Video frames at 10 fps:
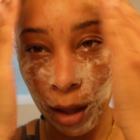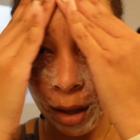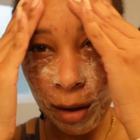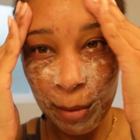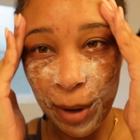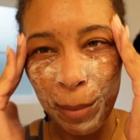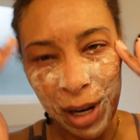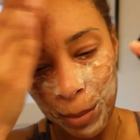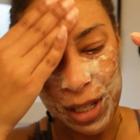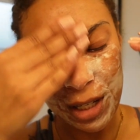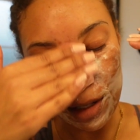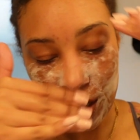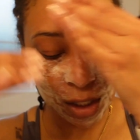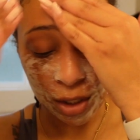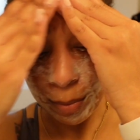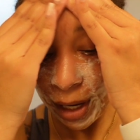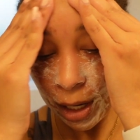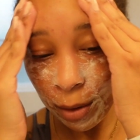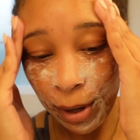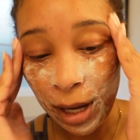Um, I mean, I'm about to go to the gym
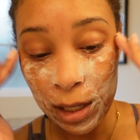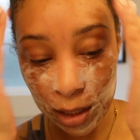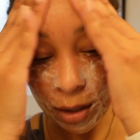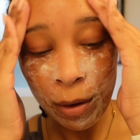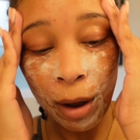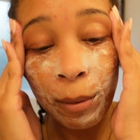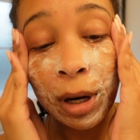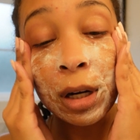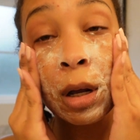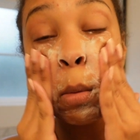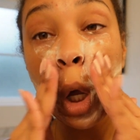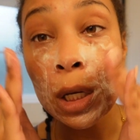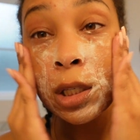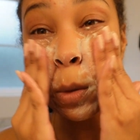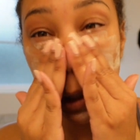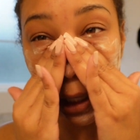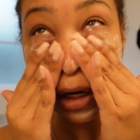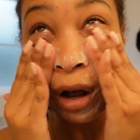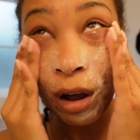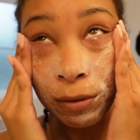anyway, so I would end up like sweating
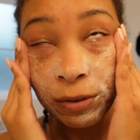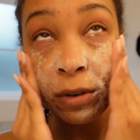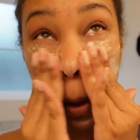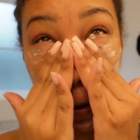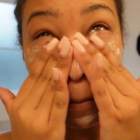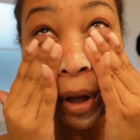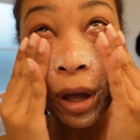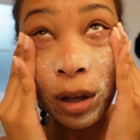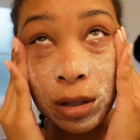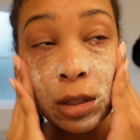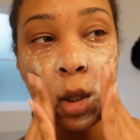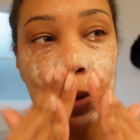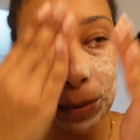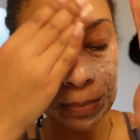it off, but still.